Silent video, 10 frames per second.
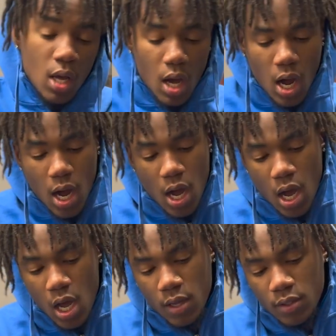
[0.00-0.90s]

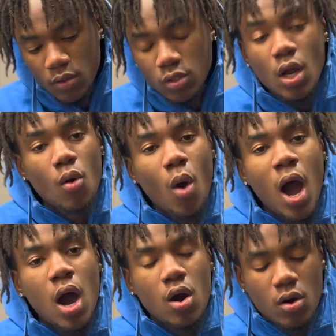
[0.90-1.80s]

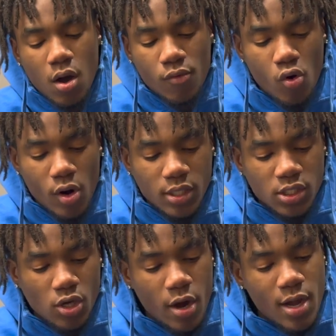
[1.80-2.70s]
while of course
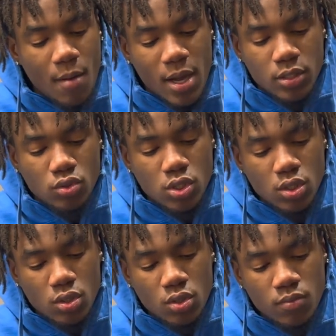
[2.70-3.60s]
starting out my
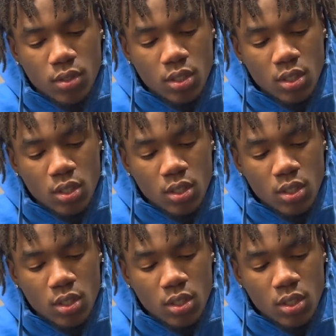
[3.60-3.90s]
YouTube.